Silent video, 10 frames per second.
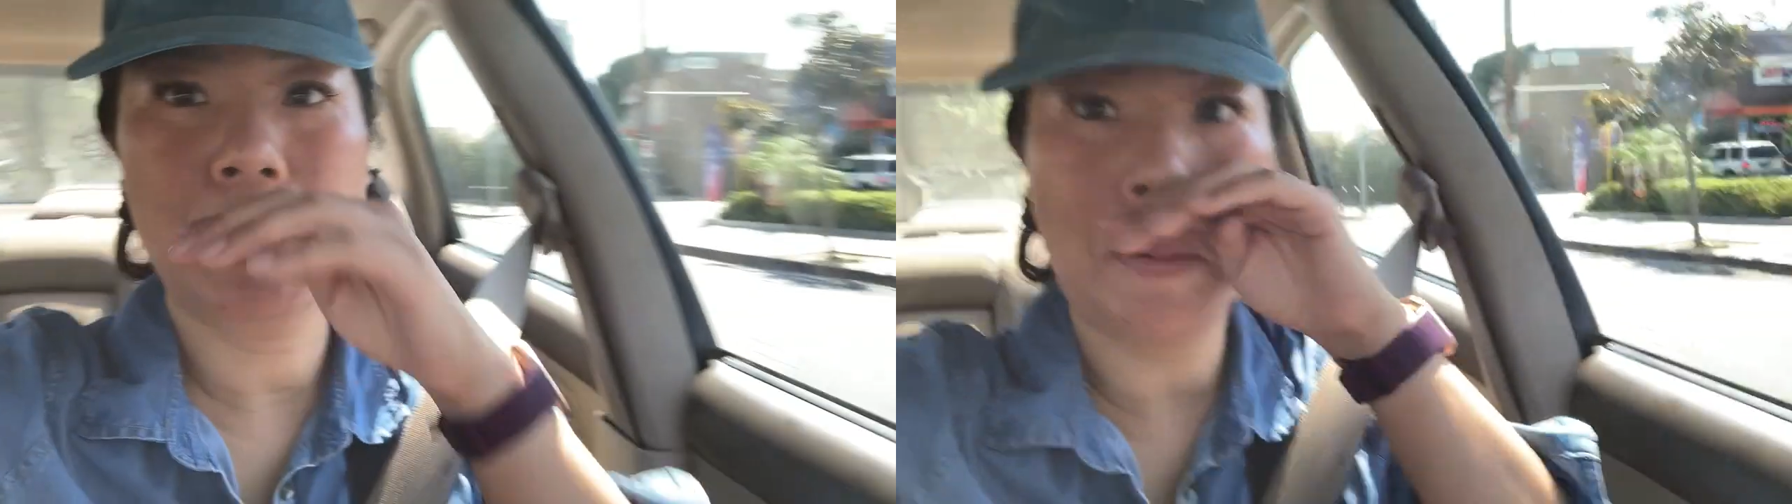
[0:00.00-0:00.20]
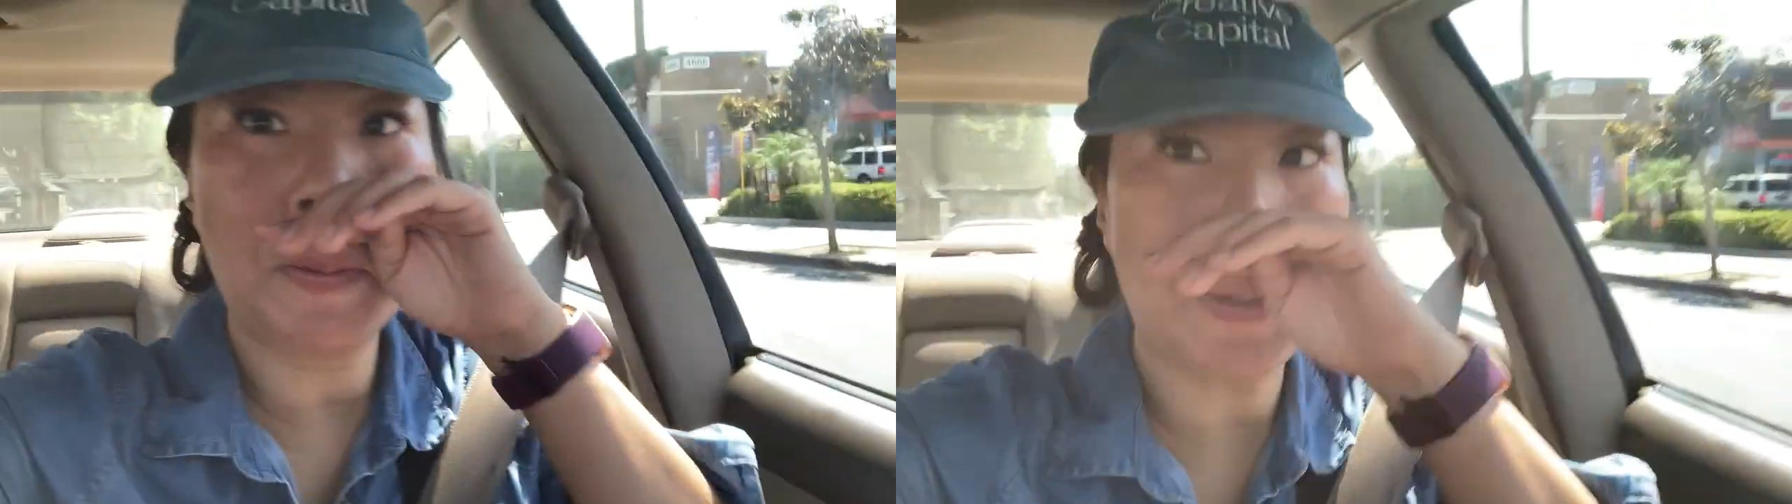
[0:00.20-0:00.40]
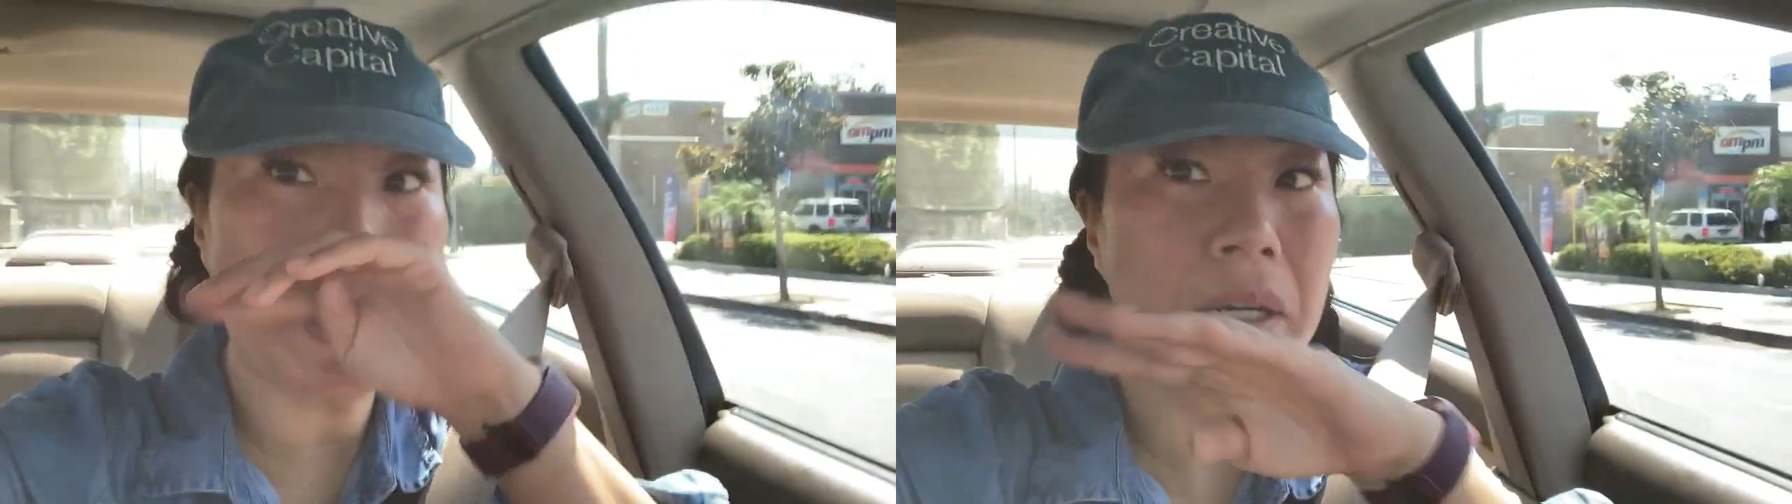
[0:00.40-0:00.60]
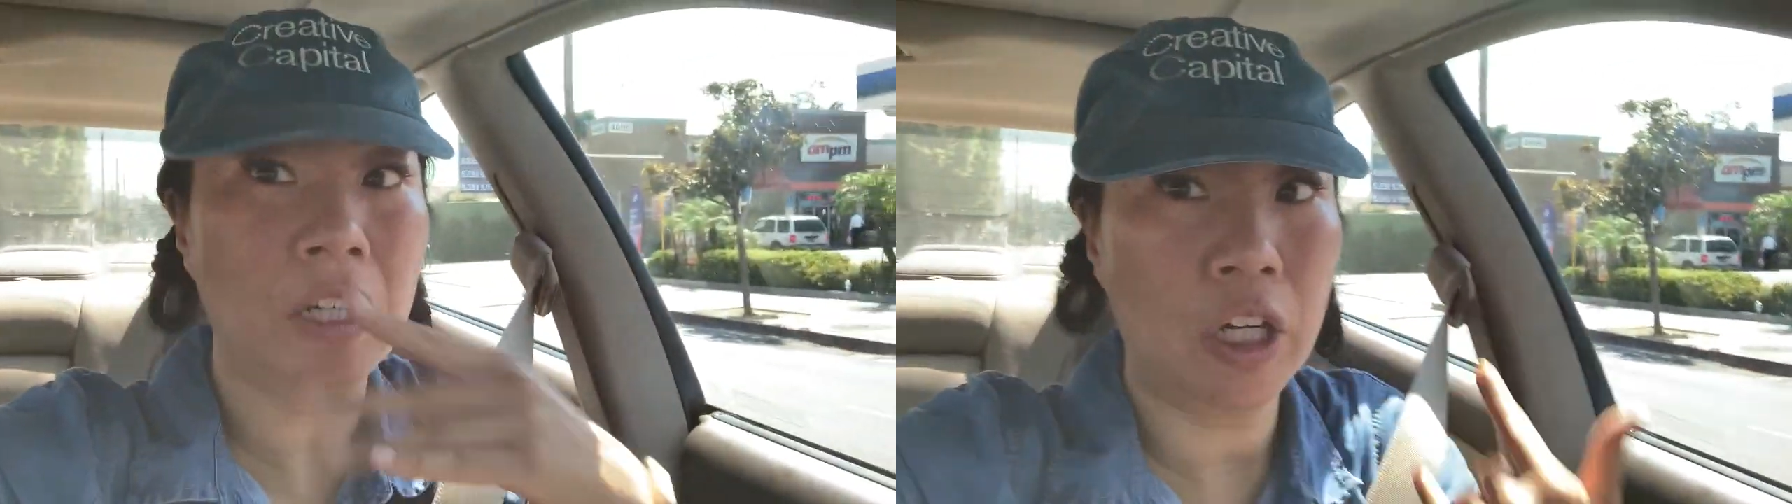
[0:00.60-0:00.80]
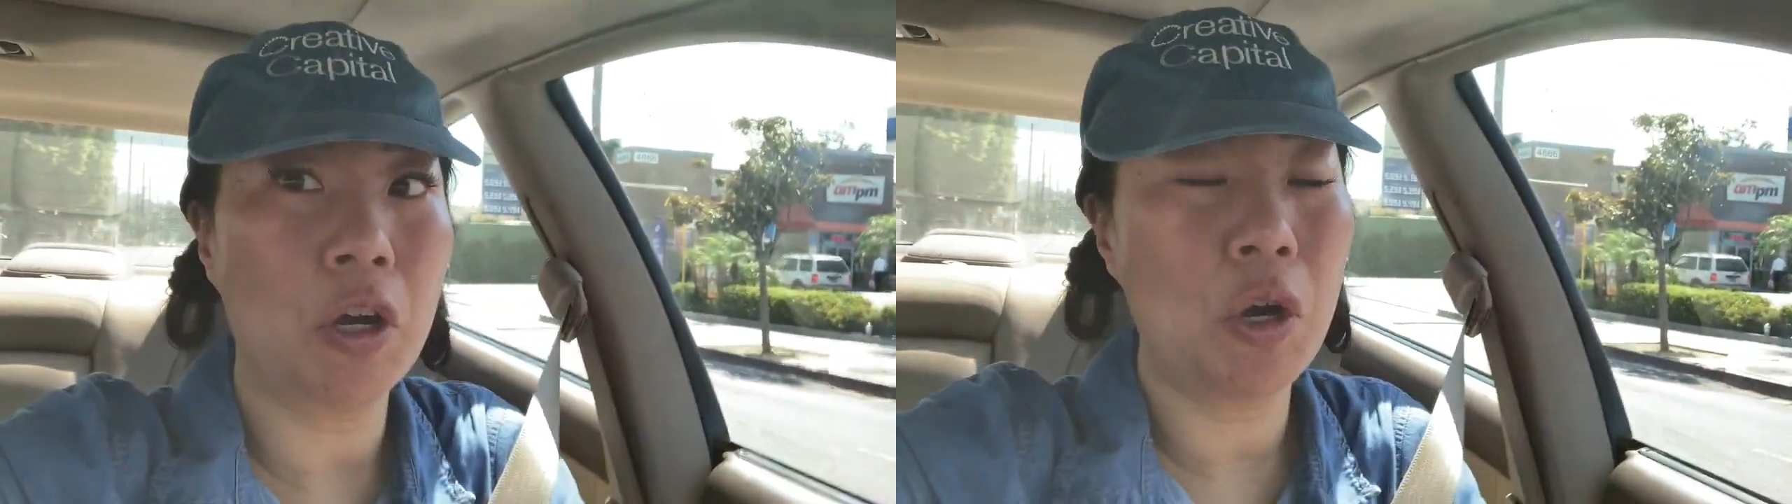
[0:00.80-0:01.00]
I'm going
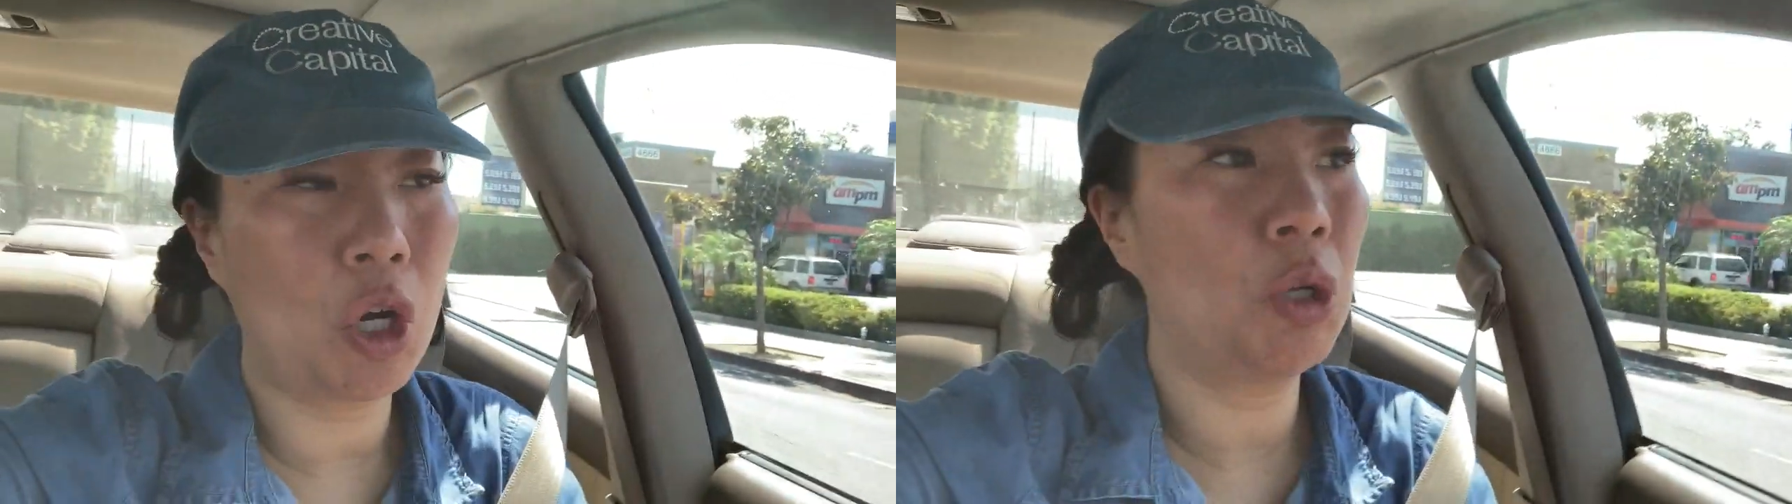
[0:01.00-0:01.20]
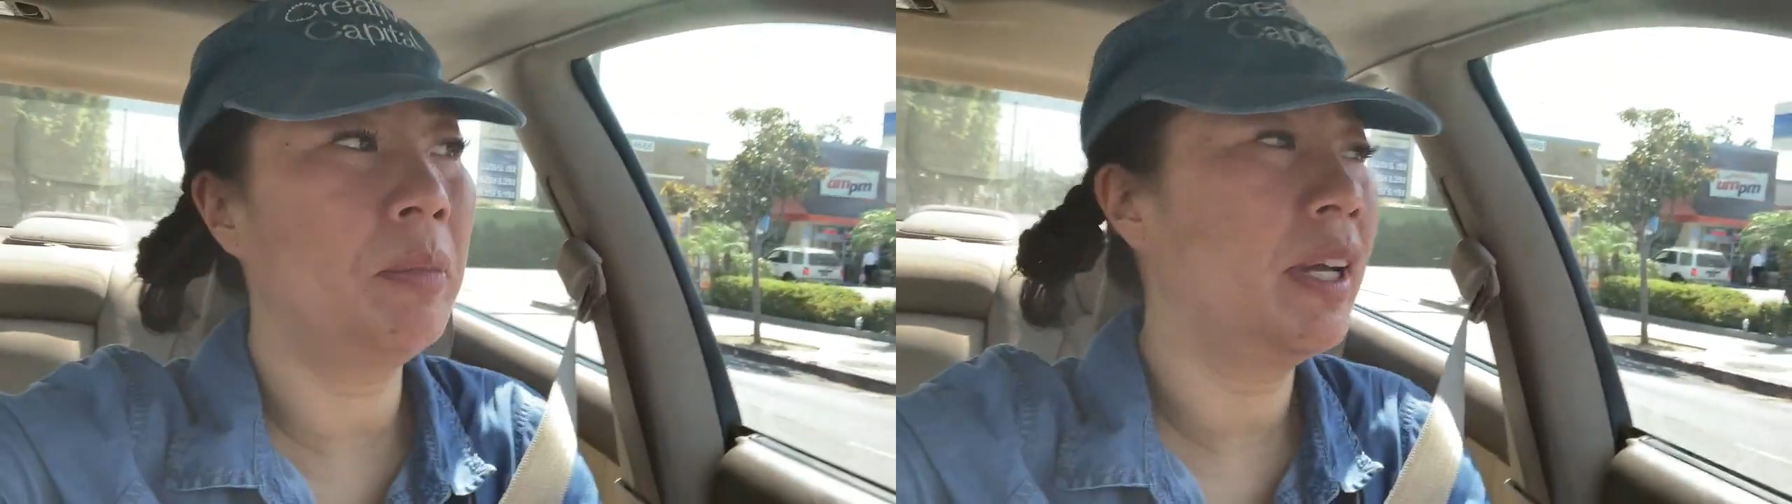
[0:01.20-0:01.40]
to go home.